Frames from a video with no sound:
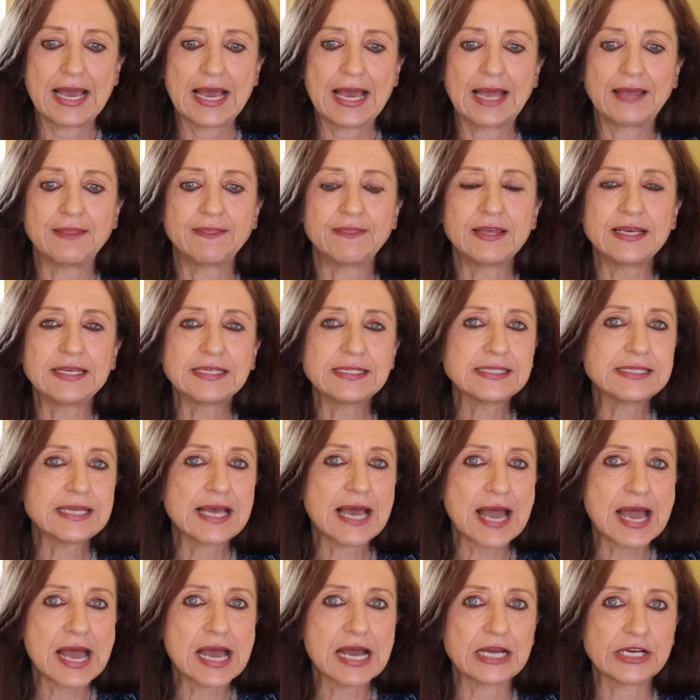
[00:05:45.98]
And this
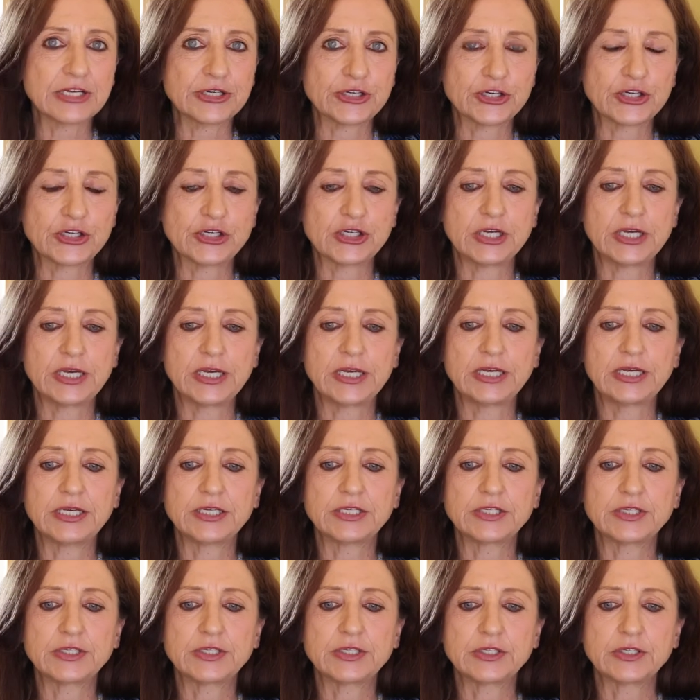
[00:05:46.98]
ash
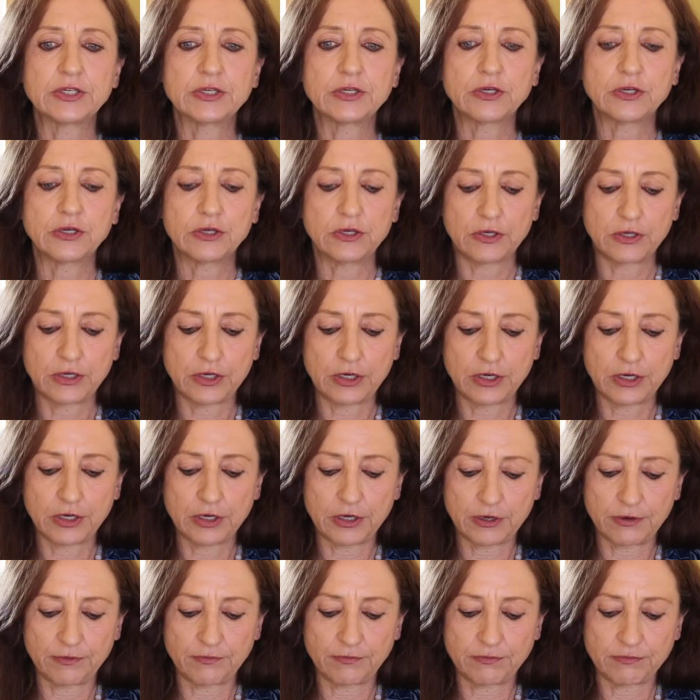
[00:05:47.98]
is
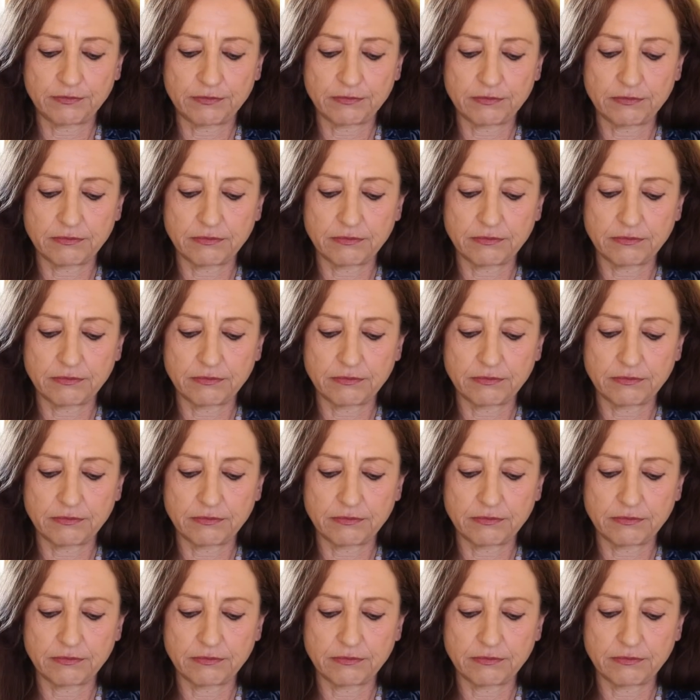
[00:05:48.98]
um,